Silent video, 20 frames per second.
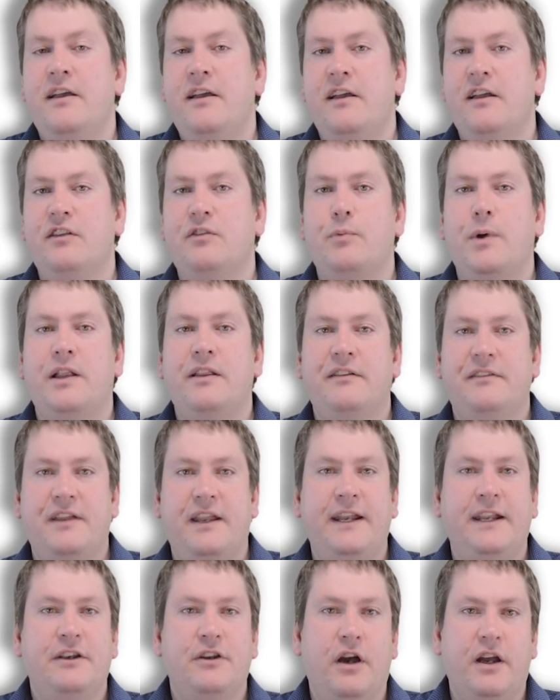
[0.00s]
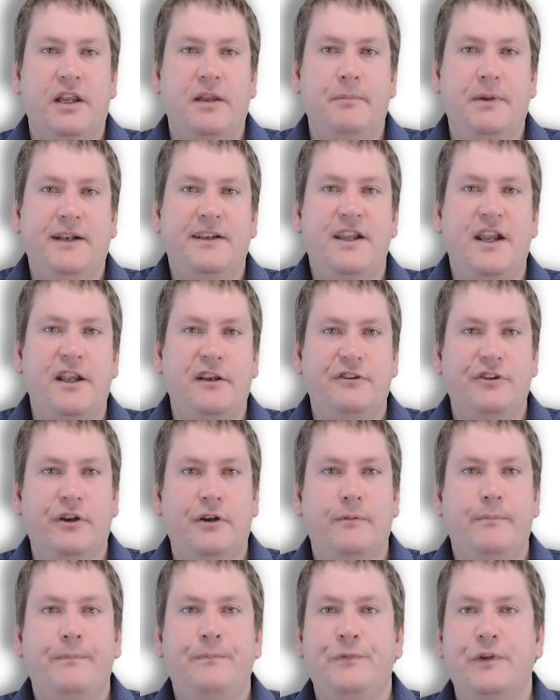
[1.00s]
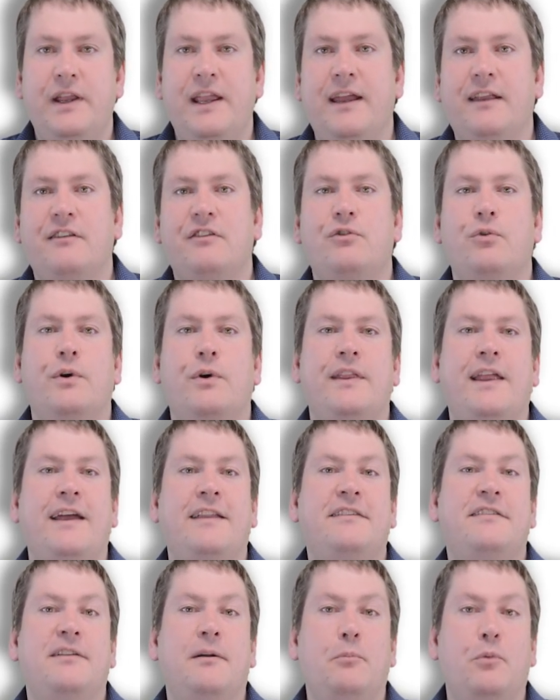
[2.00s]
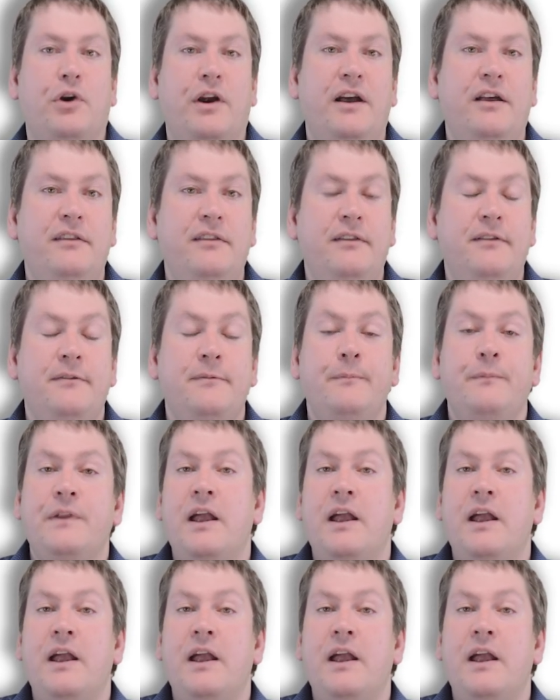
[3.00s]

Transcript: as well as any documentation. You can't store that somewhere else.